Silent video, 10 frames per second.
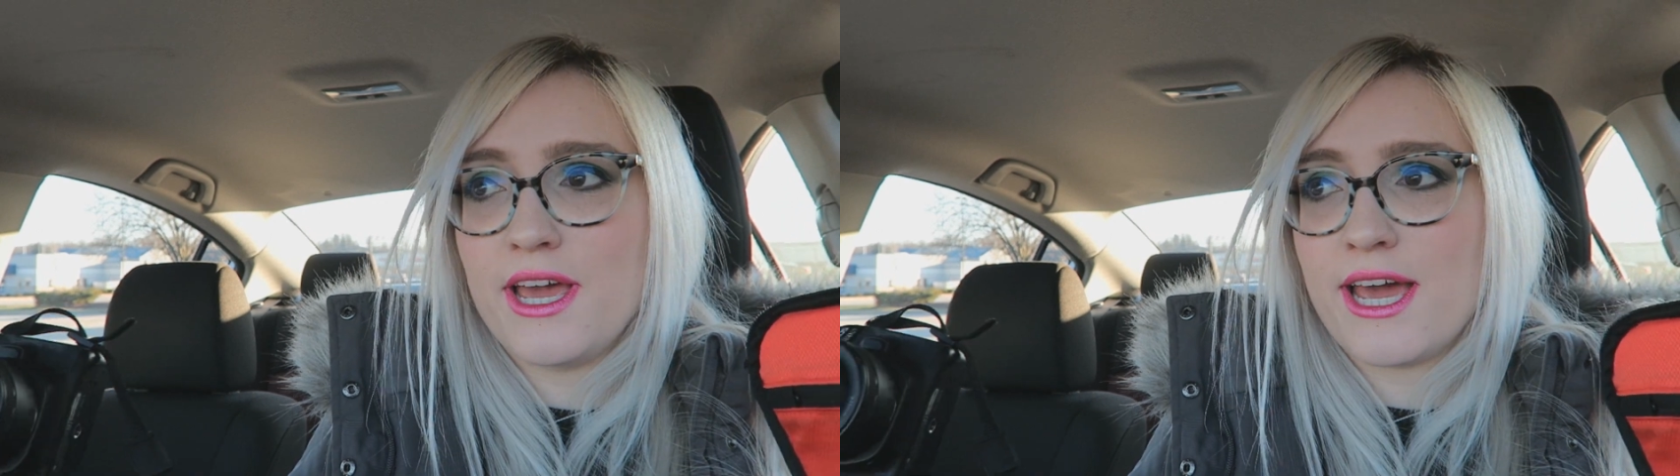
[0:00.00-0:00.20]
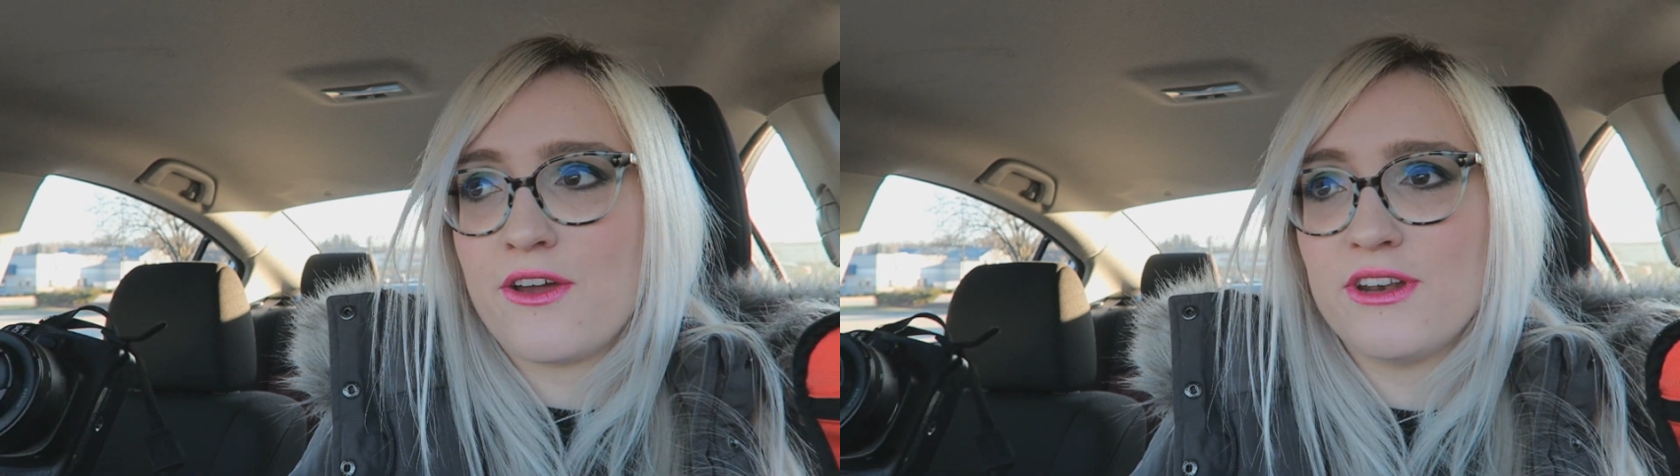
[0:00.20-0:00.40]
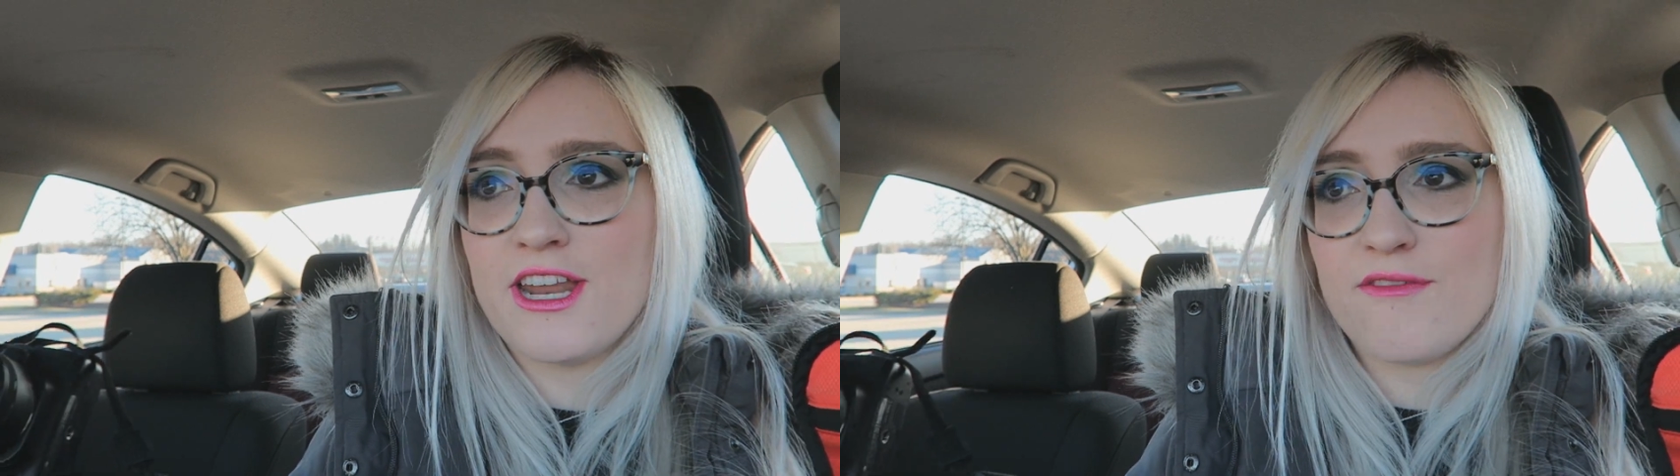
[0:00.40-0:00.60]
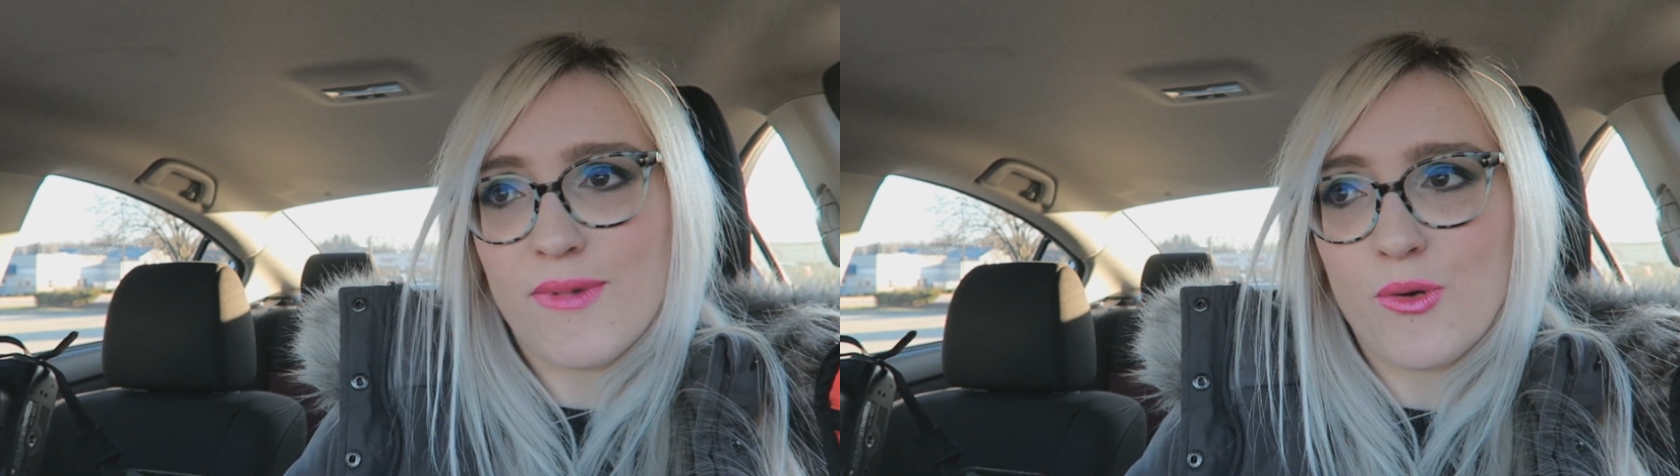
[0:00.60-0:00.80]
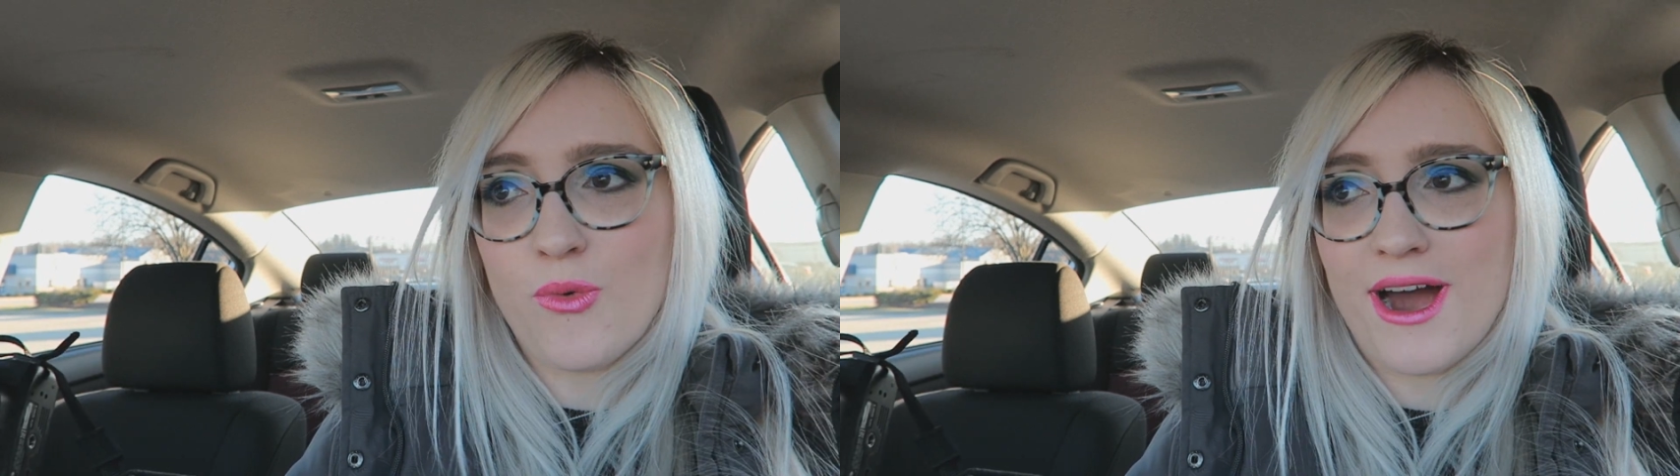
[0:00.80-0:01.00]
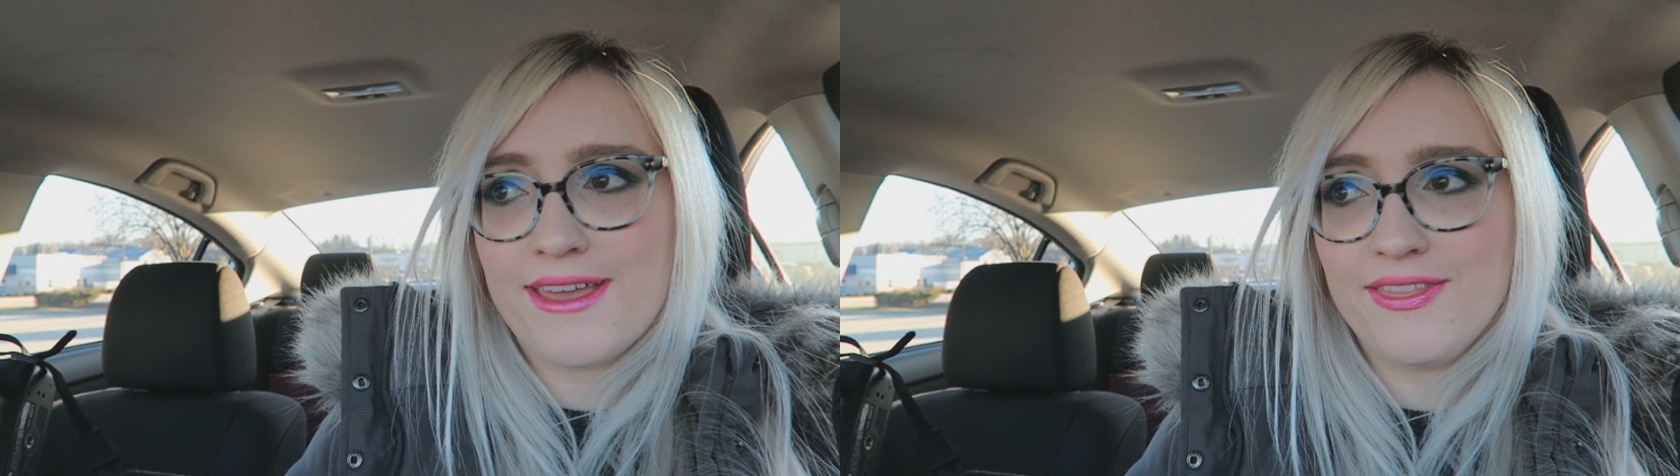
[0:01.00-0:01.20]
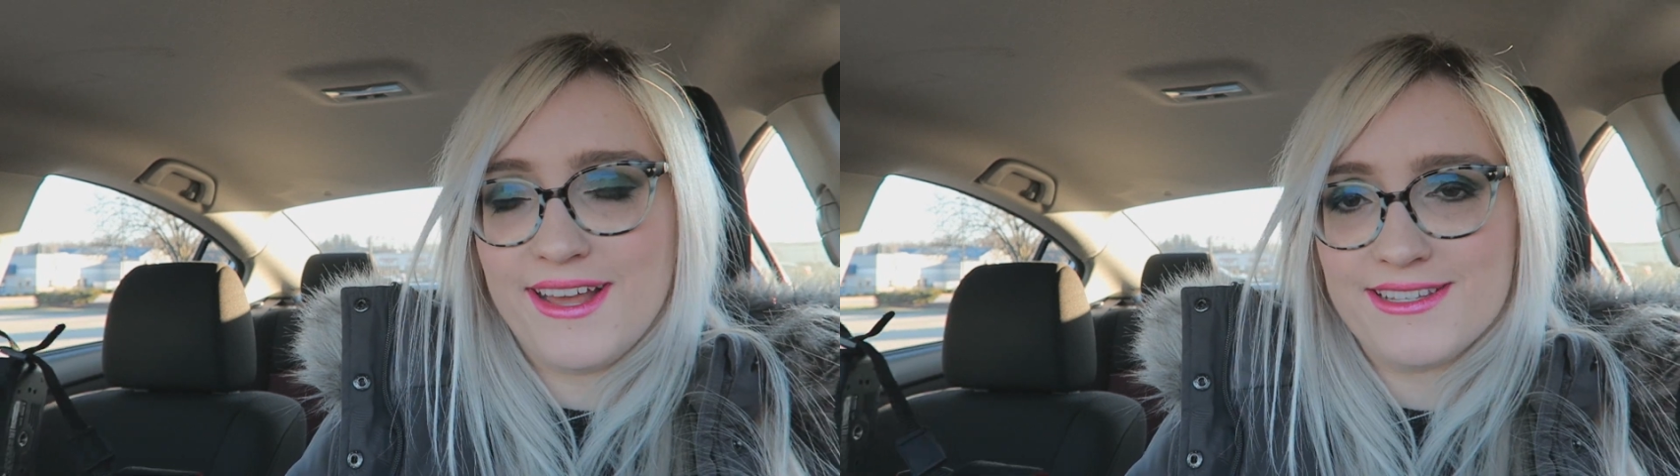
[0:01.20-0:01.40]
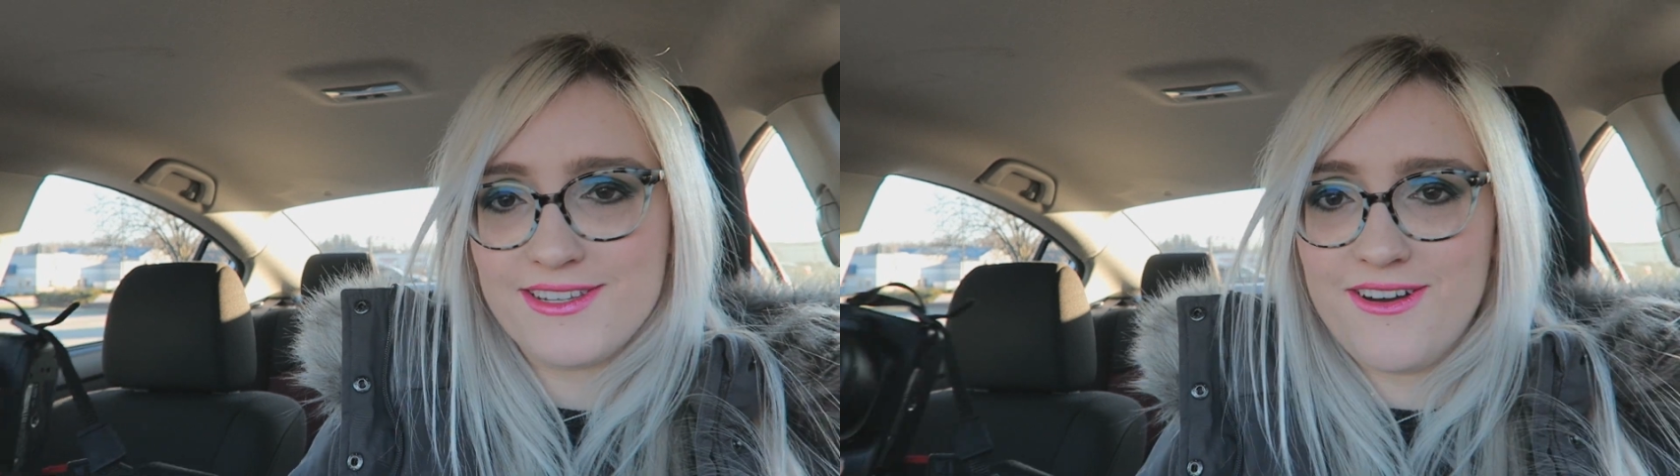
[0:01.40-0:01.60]
Like I couldn't have my wide
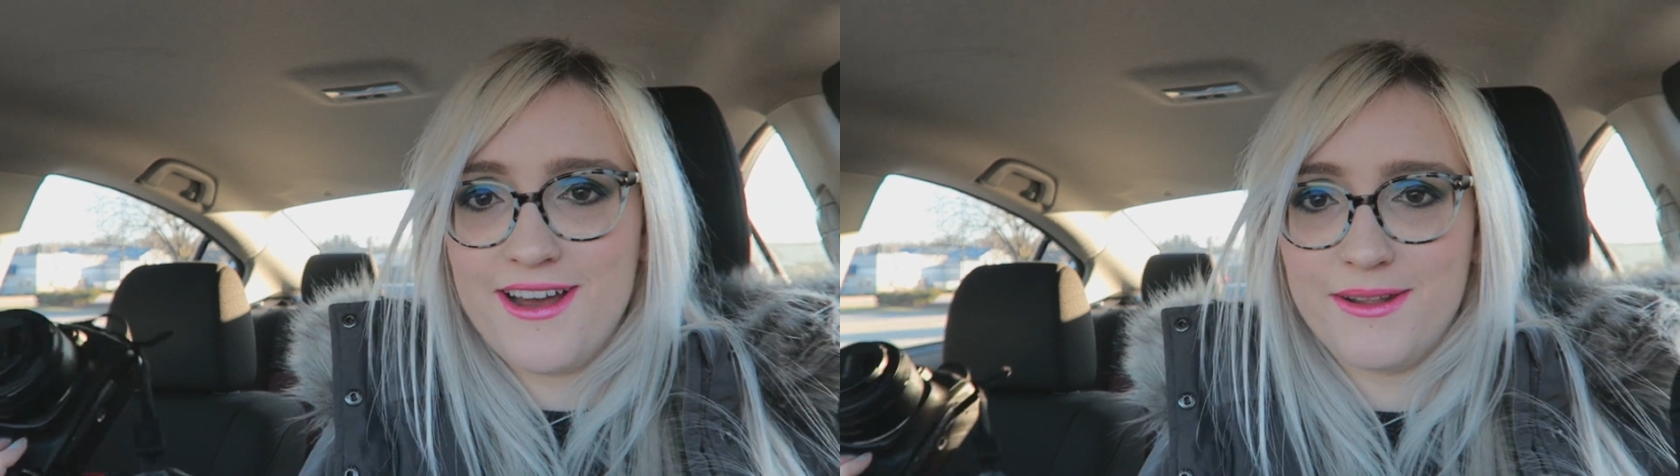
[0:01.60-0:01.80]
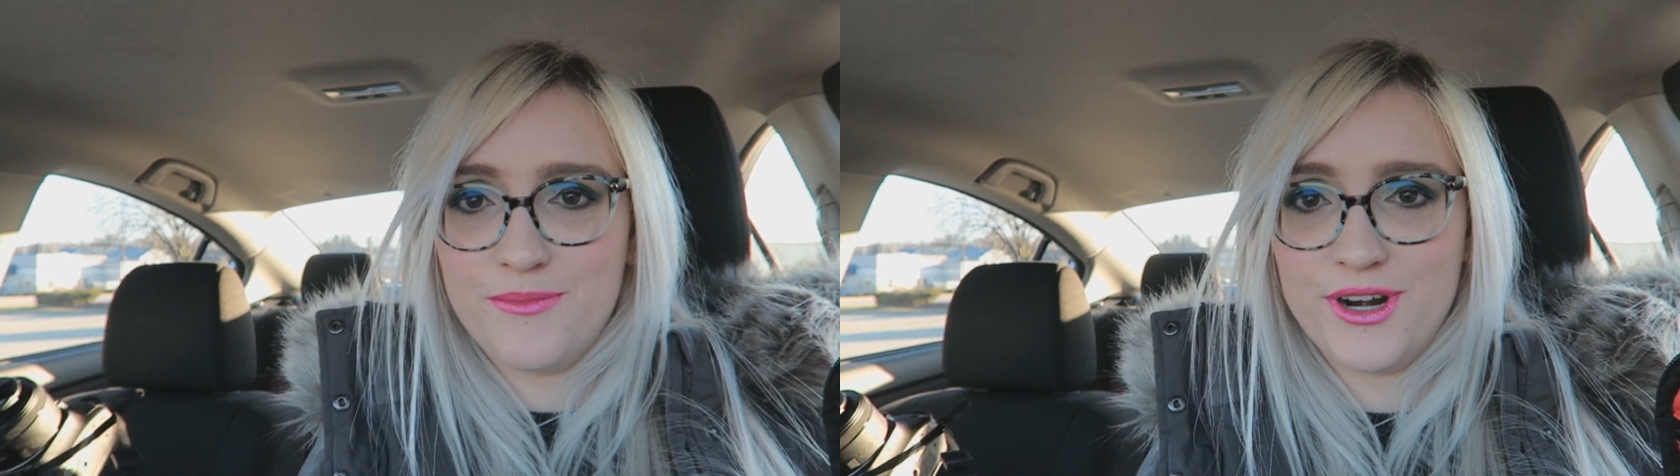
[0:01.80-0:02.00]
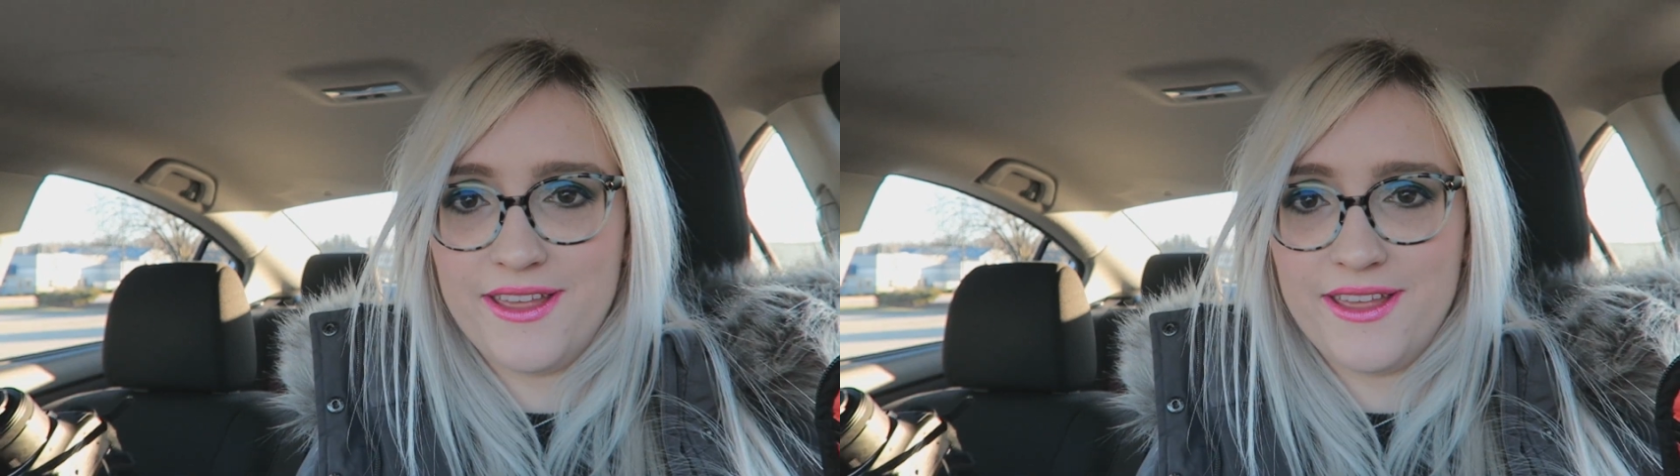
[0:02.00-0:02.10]
lens on and